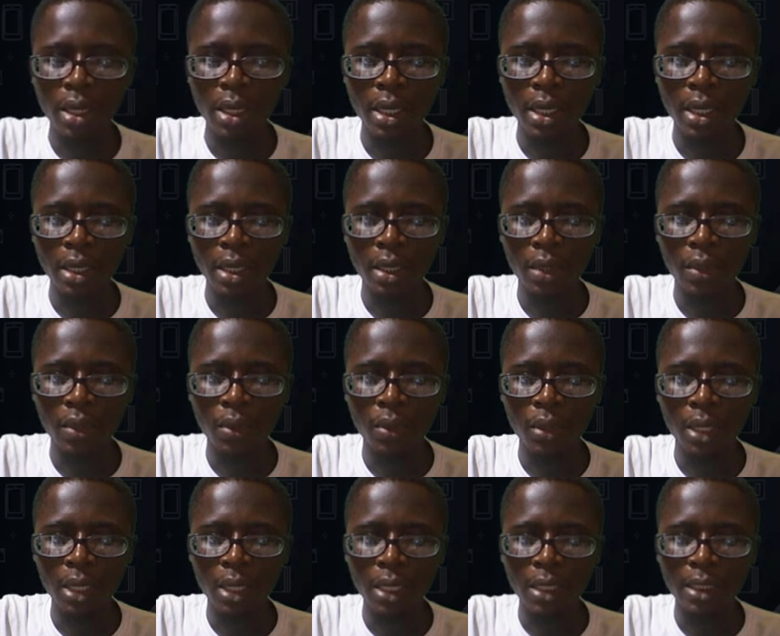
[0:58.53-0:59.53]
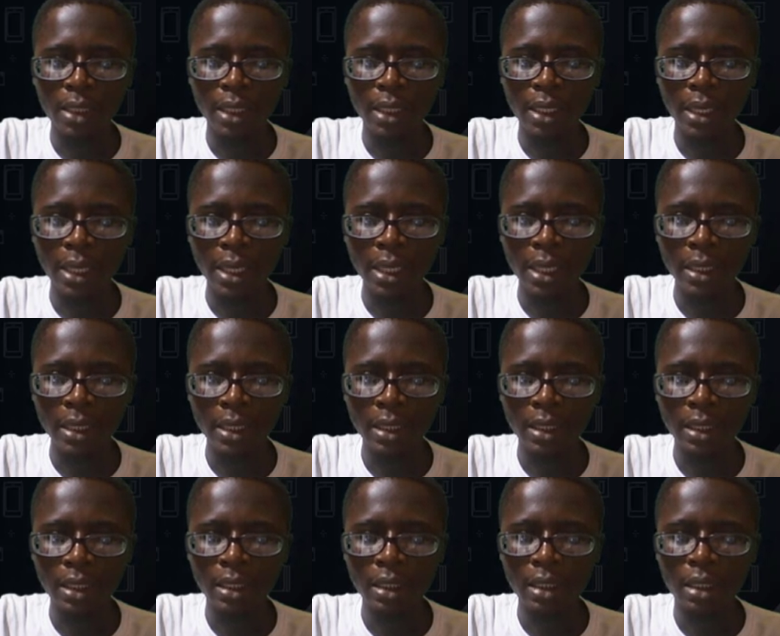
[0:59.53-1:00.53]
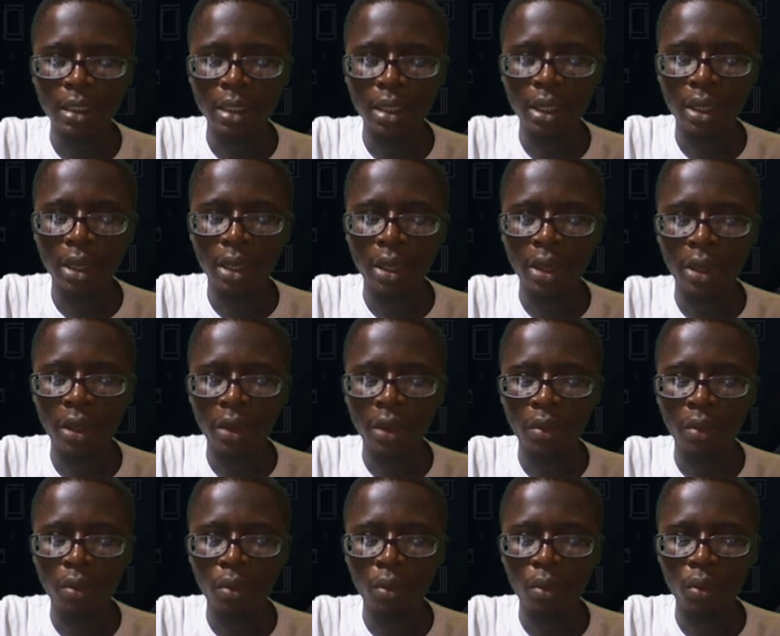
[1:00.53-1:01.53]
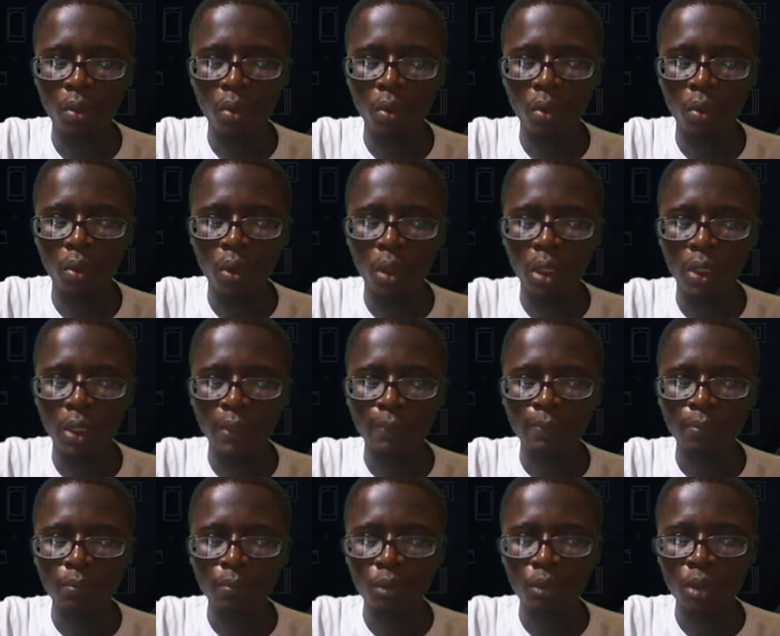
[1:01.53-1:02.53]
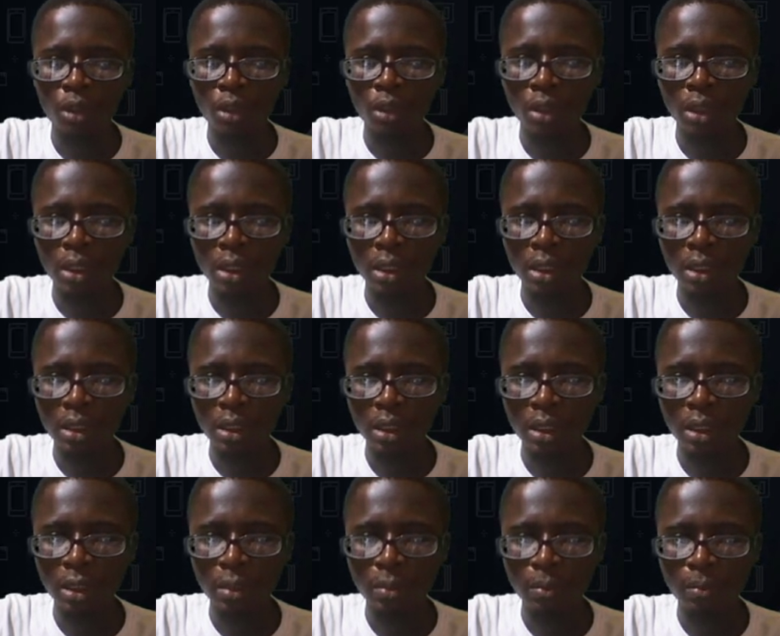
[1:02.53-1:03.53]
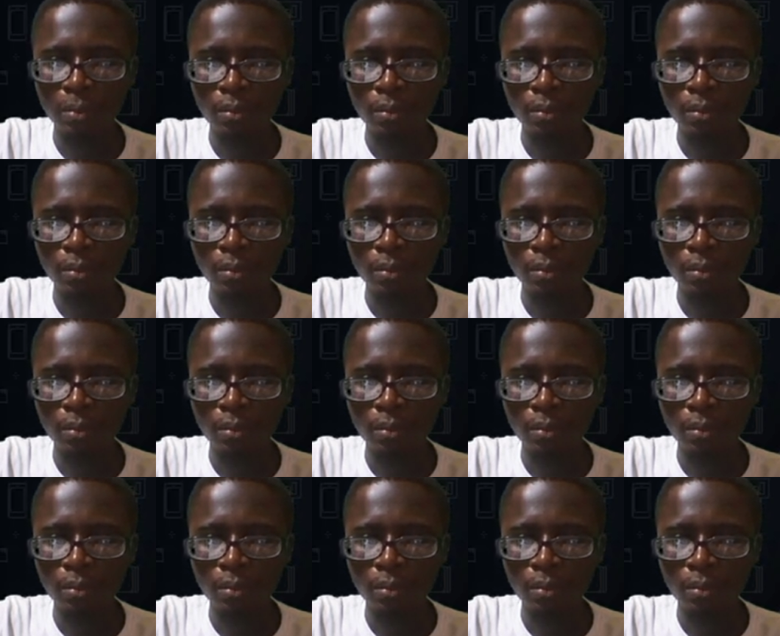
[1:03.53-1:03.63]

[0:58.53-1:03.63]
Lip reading: angle at SQ. So this is it.